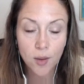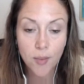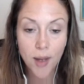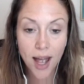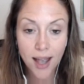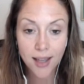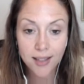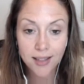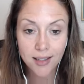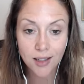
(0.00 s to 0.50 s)
your
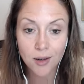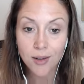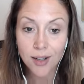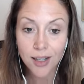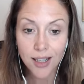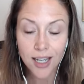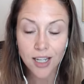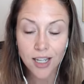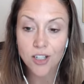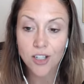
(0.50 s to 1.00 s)
best the
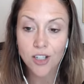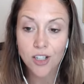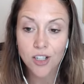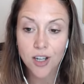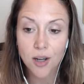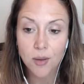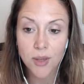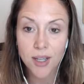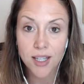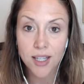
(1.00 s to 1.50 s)

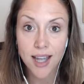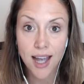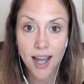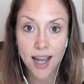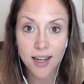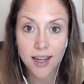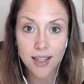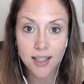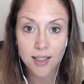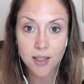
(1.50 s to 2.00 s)
relationship is
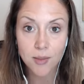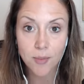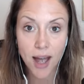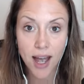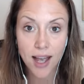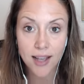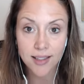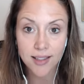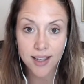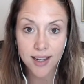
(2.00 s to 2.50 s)
at its
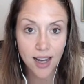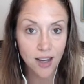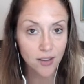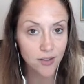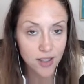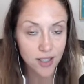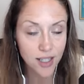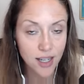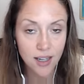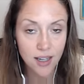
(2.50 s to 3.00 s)
best and
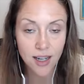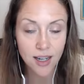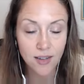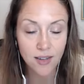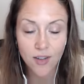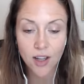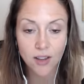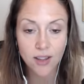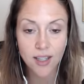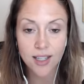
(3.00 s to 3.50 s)
i've seen
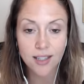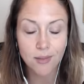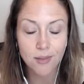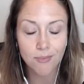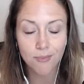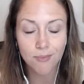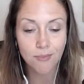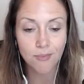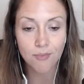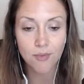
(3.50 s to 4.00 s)
and felt this
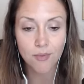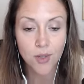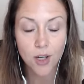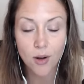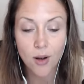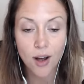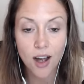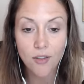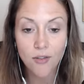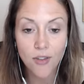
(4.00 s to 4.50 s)
you
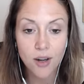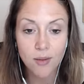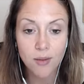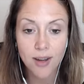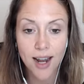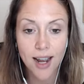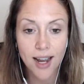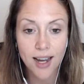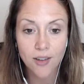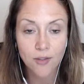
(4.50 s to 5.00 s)
know often
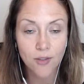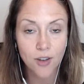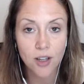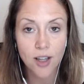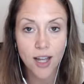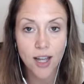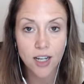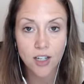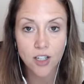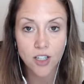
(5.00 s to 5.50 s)
when i
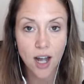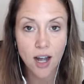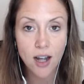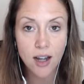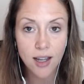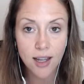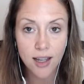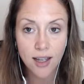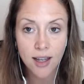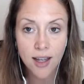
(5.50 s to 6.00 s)
feel like
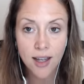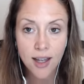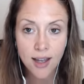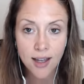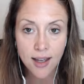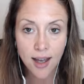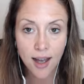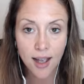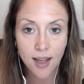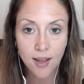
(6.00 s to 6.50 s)
junk
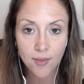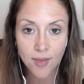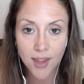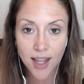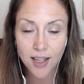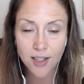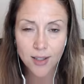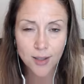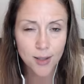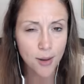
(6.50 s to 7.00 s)
i am
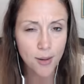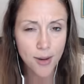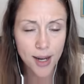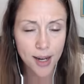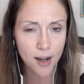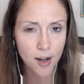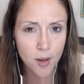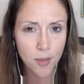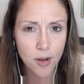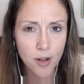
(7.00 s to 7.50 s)
like so
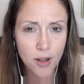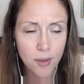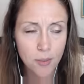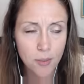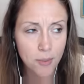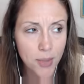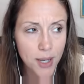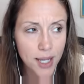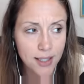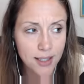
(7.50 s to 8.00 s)
irritable
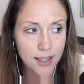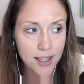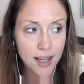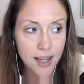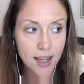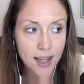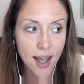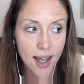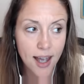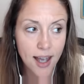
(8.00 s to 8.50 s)
and
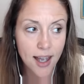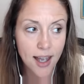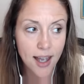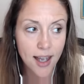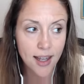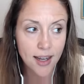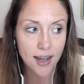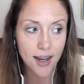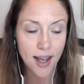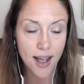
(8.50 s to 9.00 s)
pissy
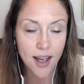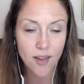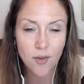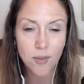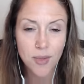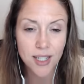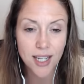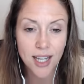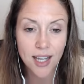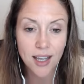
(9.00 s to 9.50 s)
and i
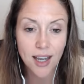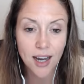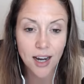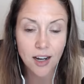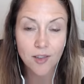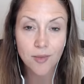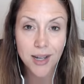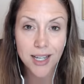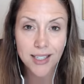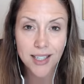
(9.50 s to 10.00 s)
haven't been taking
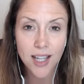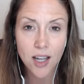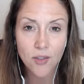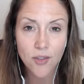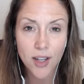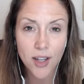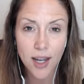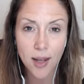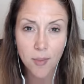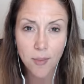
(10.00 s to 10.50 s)
care of
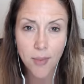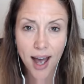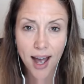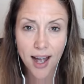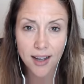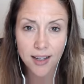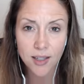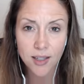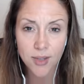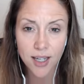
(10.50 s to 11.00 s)
myself it
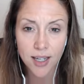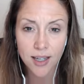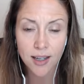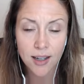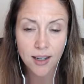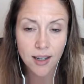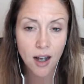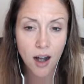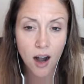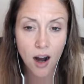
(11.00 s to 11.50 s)
impacts
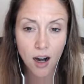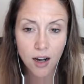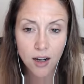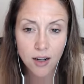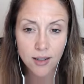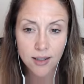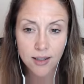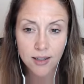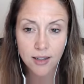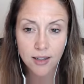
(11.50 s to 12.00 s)
we
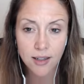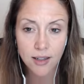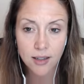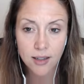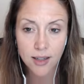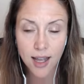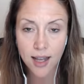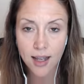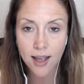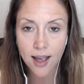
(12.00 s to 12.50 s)
aren't
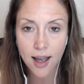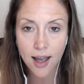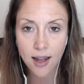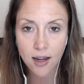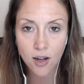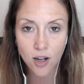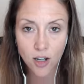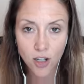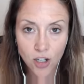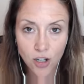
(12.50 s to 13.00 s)
like
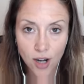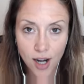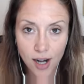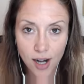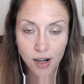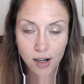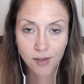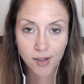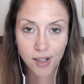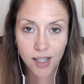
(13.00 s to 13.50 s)

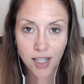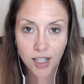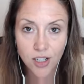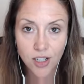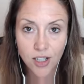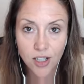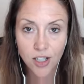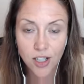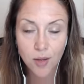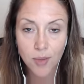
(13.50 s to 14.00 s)
nurturing our
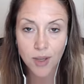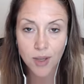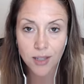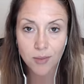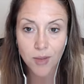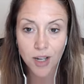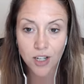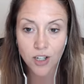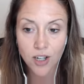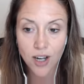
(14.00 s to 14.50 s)
relationship
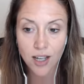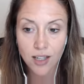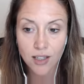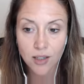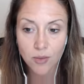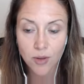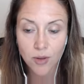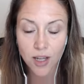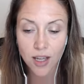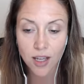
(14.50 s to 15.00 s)
as much
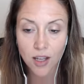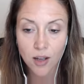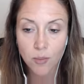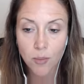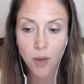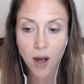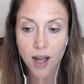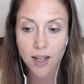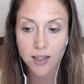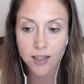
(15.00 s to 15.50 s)
as we
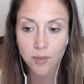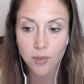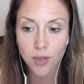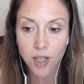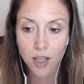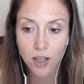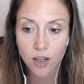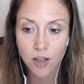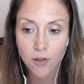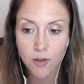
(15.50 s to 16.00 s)

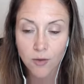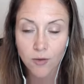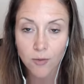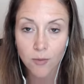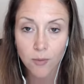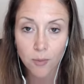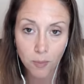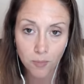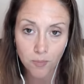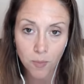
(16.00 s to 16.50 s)
possibly could
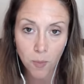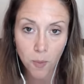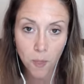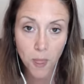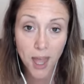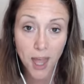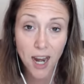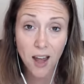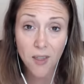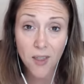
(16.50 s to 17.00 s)

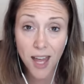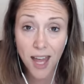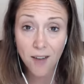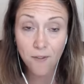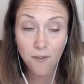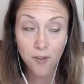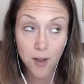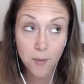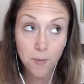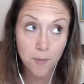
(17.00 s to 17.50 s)
and on the
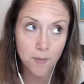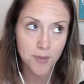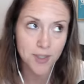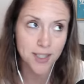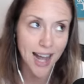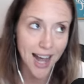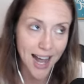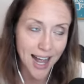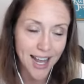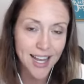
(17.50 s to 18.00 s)
flip
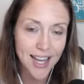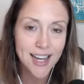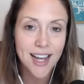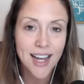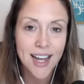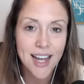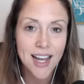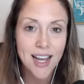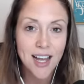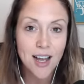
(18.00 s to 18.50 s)
side
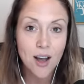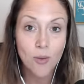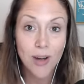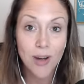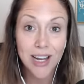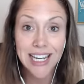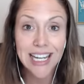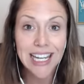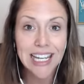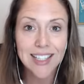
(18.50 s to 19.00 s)

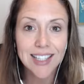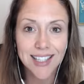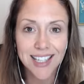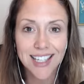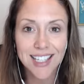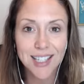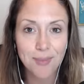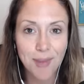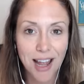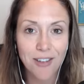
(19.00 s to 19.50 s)
when he
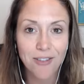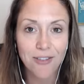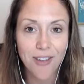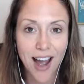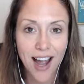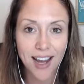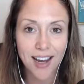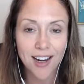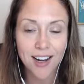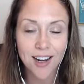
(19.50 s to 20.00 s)
sees my
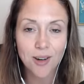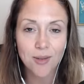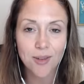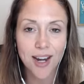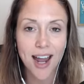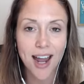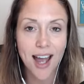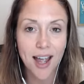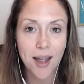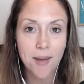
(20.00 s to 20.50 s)
fire,
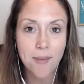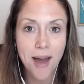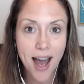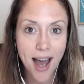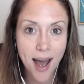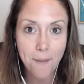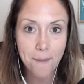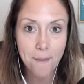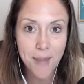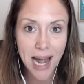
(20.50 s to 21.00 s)
when I'm
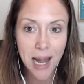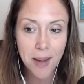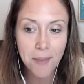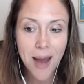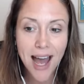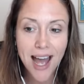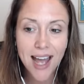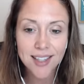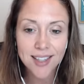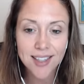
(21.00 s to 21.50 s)
at my
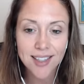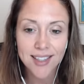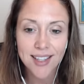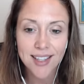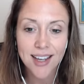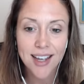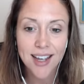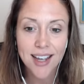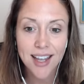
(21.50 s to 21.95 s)
best,